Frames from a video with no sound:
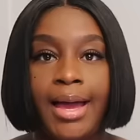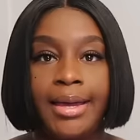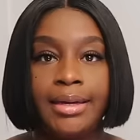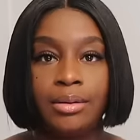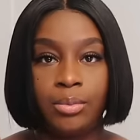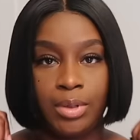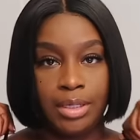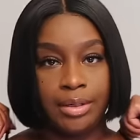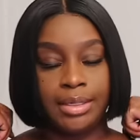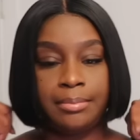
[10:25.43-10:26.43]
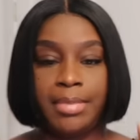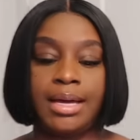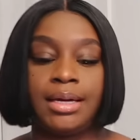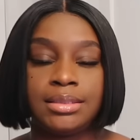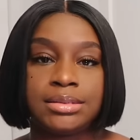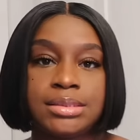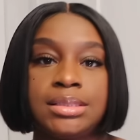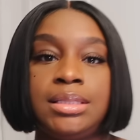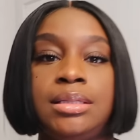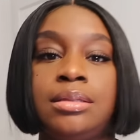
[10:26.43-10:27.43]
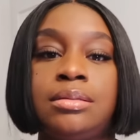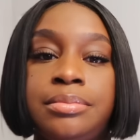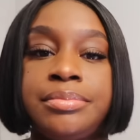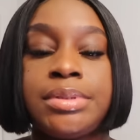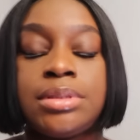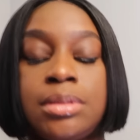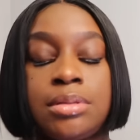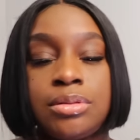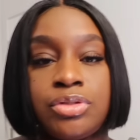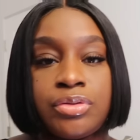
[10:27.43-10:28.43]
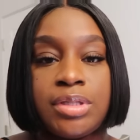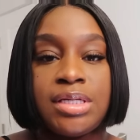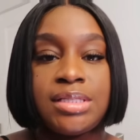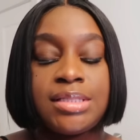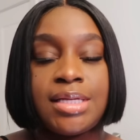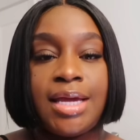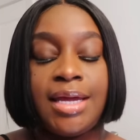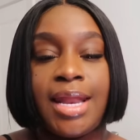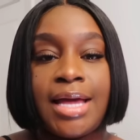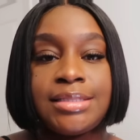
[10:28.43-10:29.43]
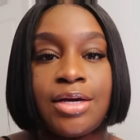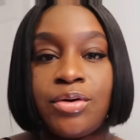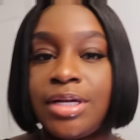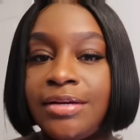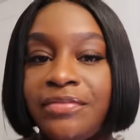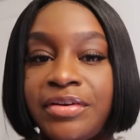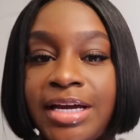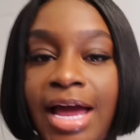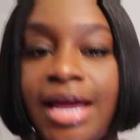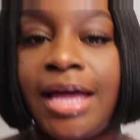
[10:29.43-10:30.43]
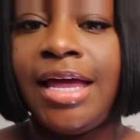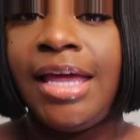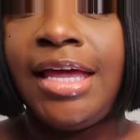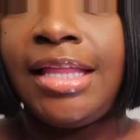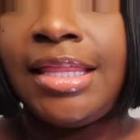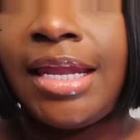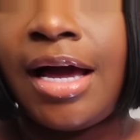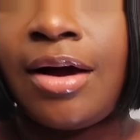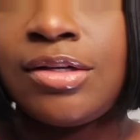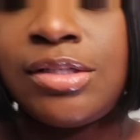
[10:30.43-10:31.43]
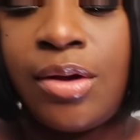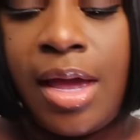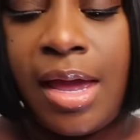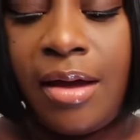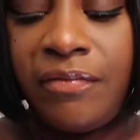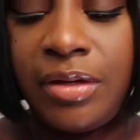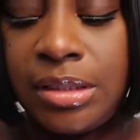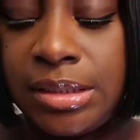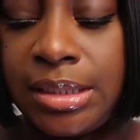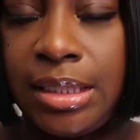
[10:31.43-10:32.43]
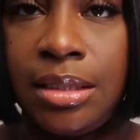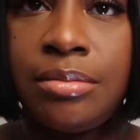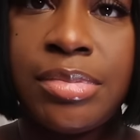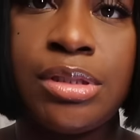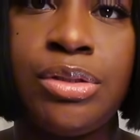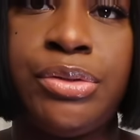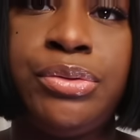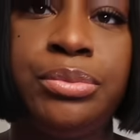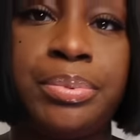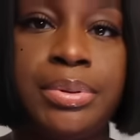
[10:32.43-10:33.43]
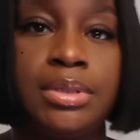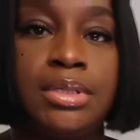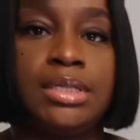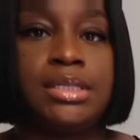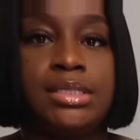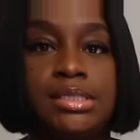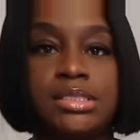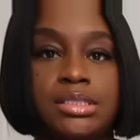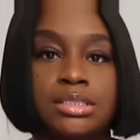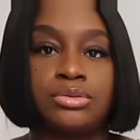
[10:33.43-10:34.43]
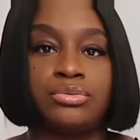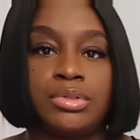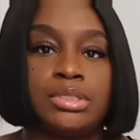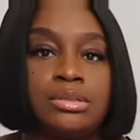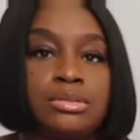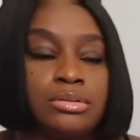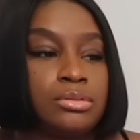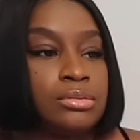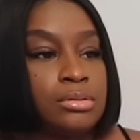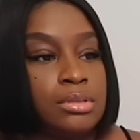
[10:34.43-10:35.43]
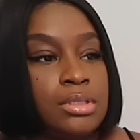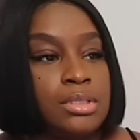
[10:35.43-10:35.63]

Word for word: I am wearing my Skims dress and I totally forgot that I also have a Skims dupe. This is the real